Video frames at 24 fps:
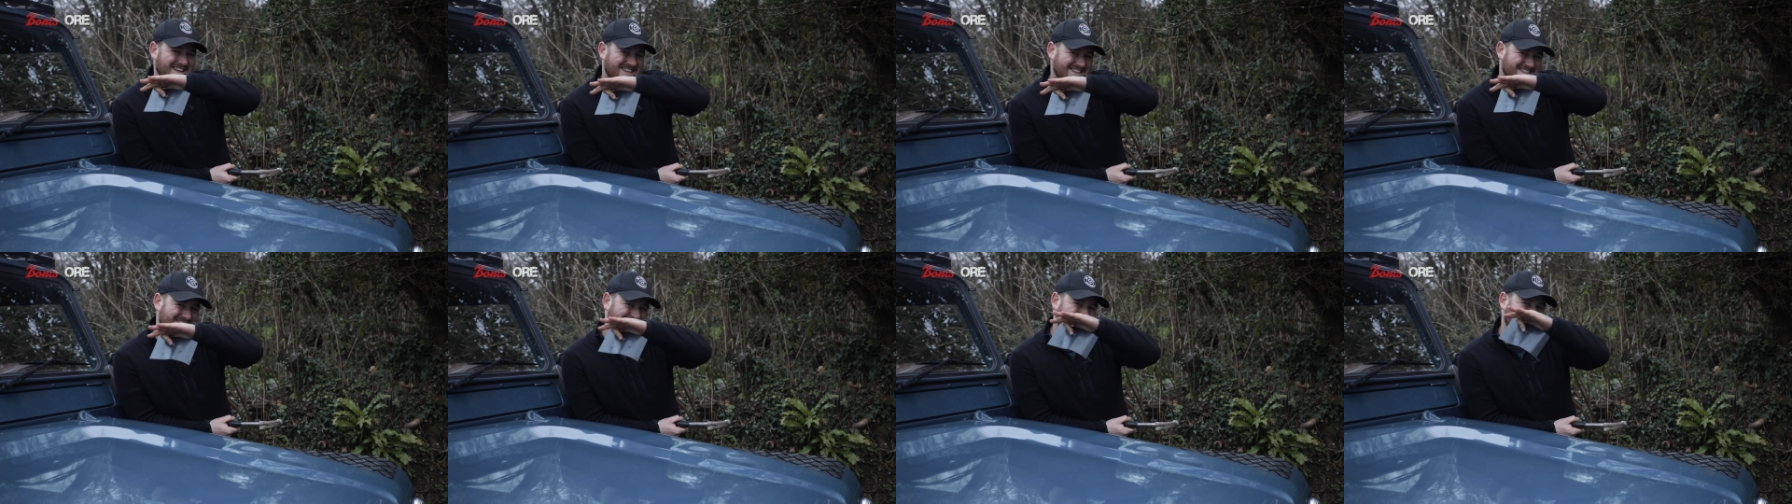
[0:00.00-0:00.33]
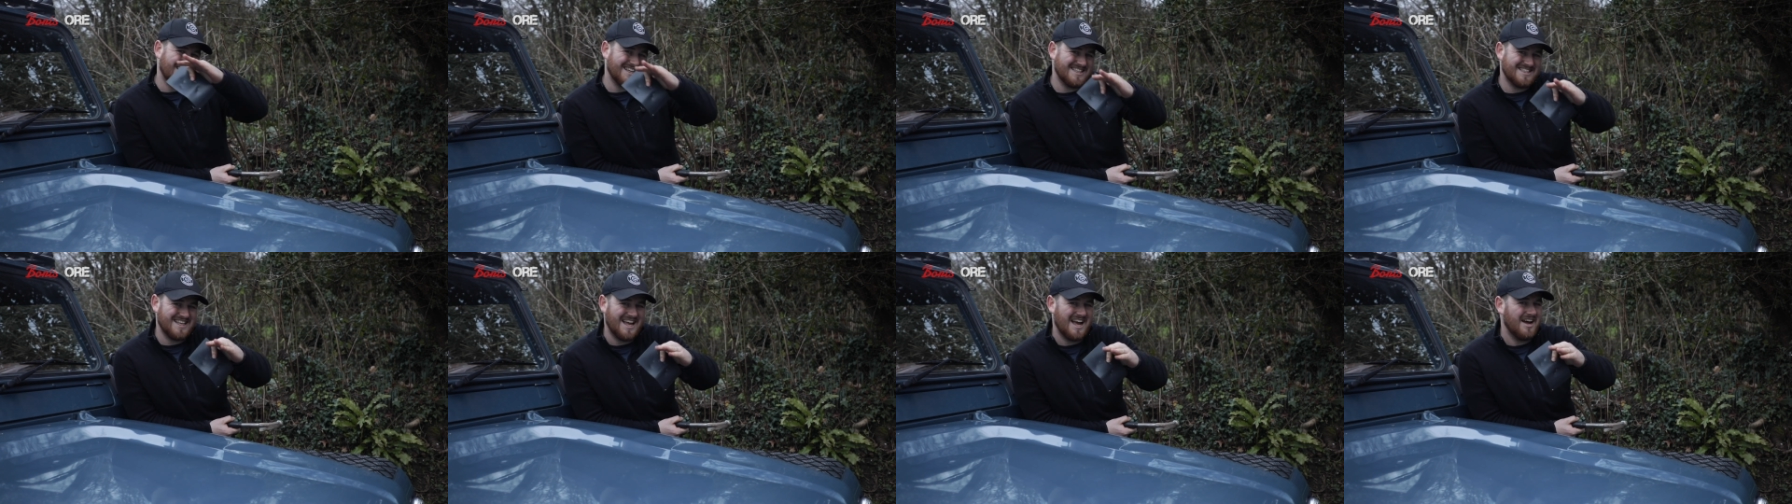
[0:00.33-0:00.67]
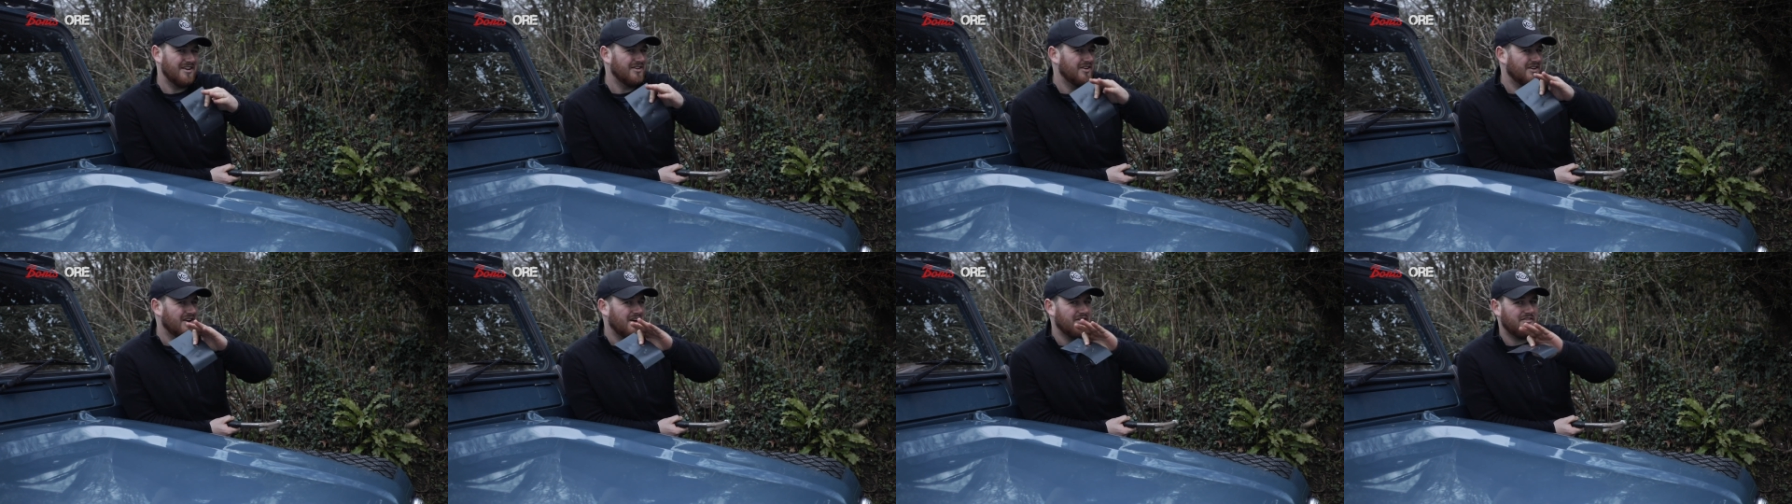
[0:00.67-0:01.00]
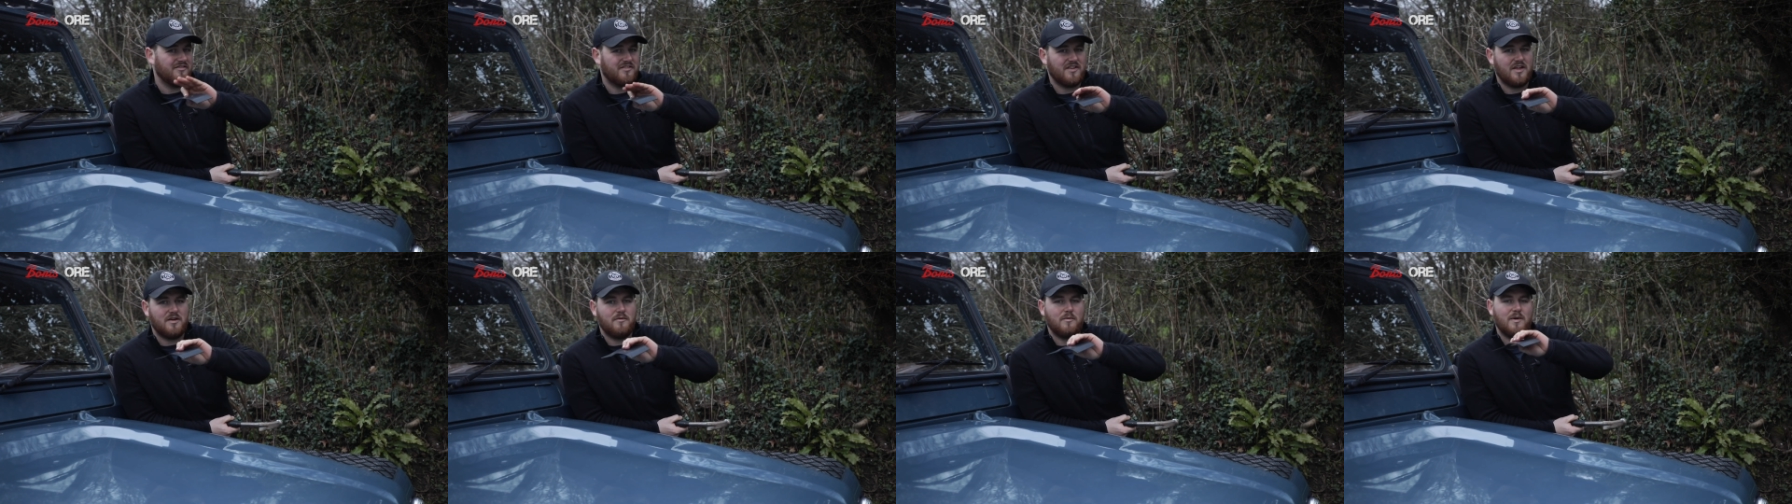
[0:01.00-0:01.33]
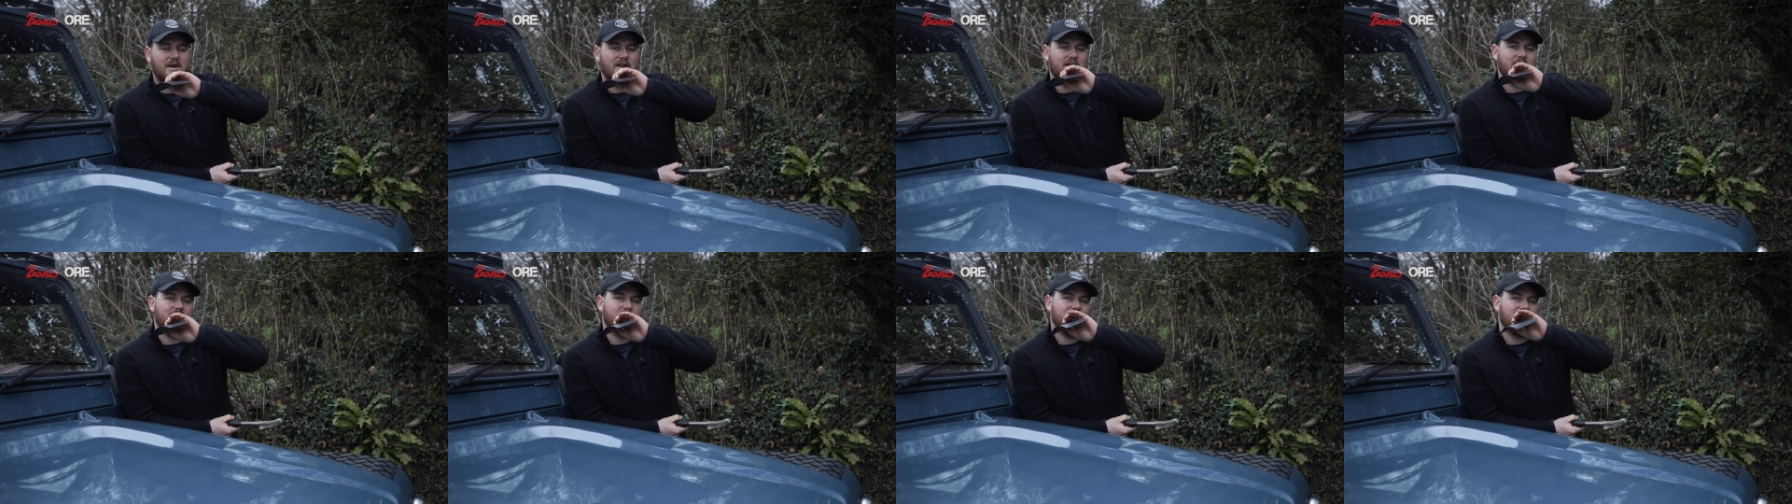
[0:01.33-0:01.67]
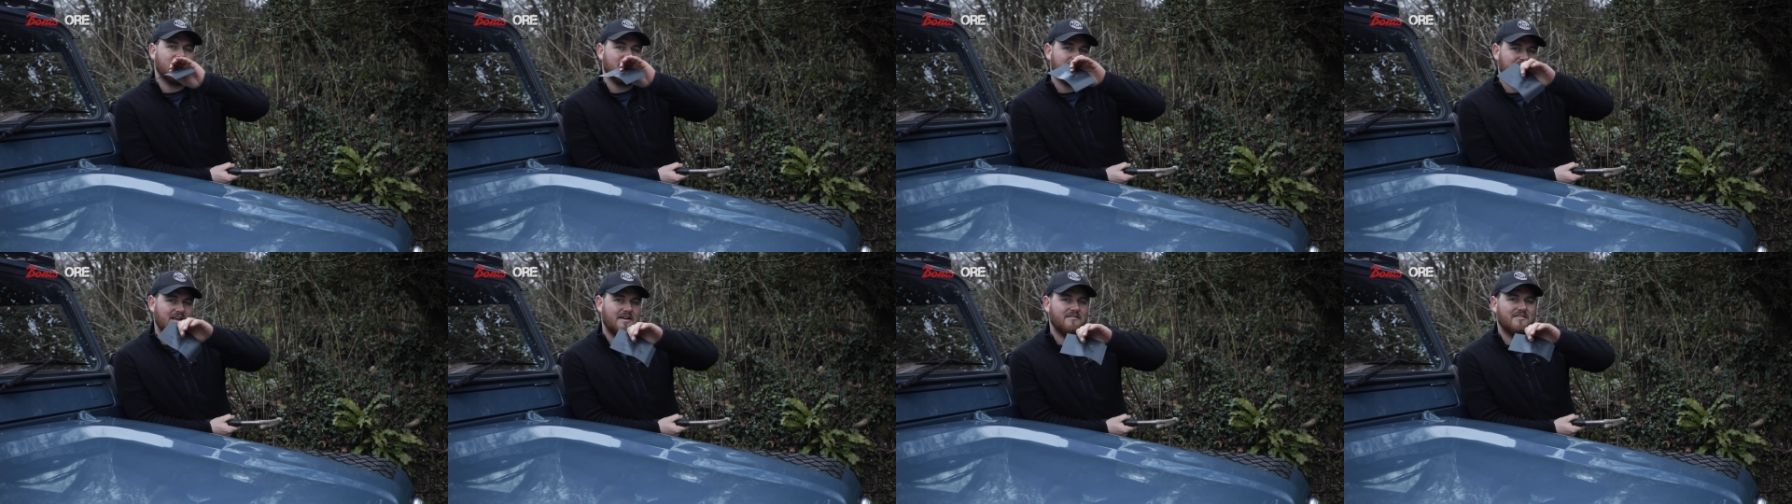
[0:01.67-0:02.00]
sticks down enough that when it
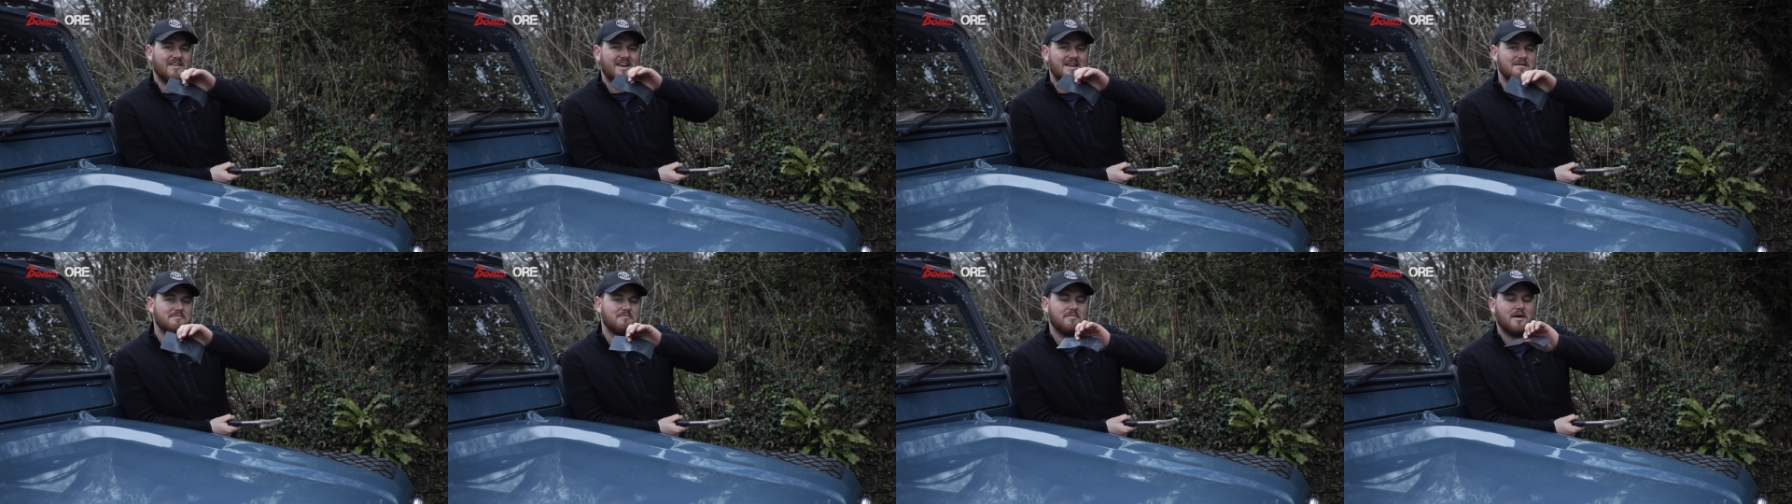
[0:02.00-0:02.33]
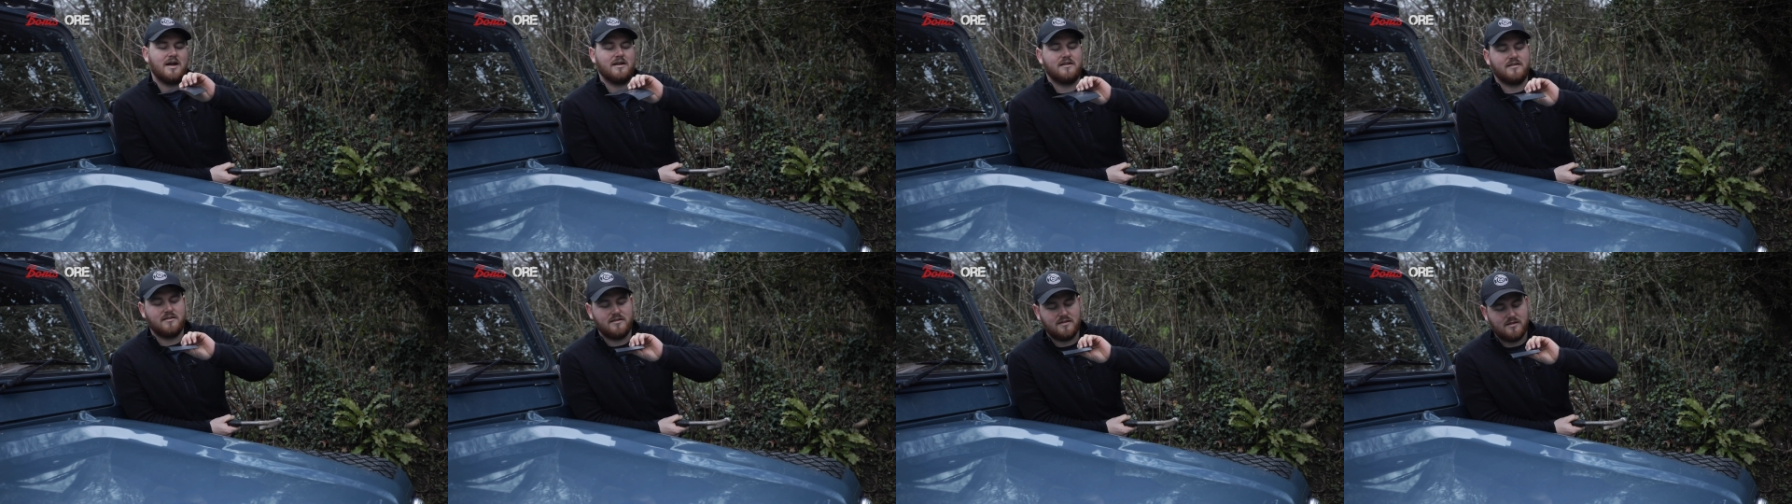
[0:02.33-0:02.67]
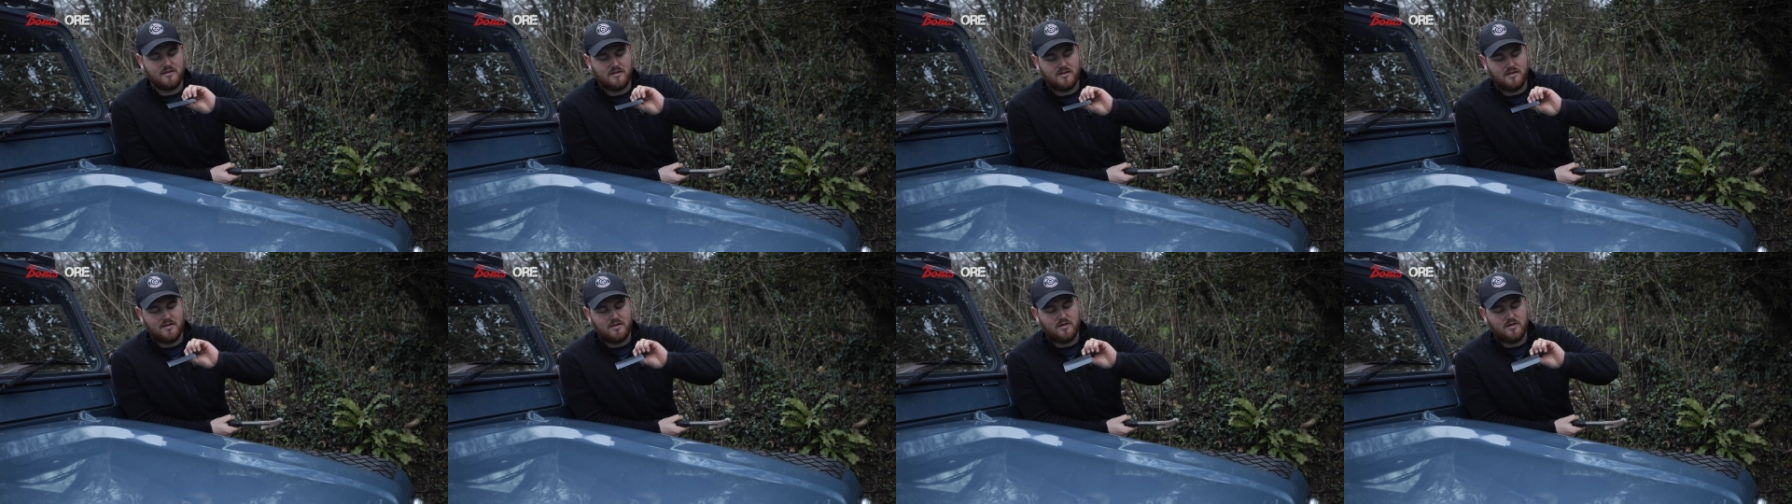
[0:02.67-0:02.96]
does have an impact,